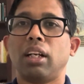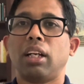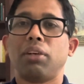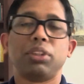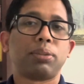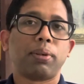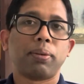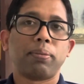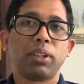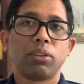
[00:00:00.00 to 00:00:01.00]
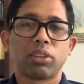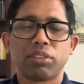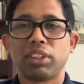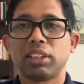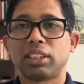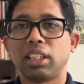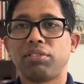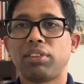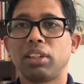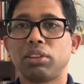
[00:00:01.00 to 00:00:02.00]
Now, it's probably not a very
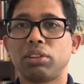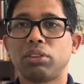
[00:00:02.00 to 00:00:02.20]
safe thing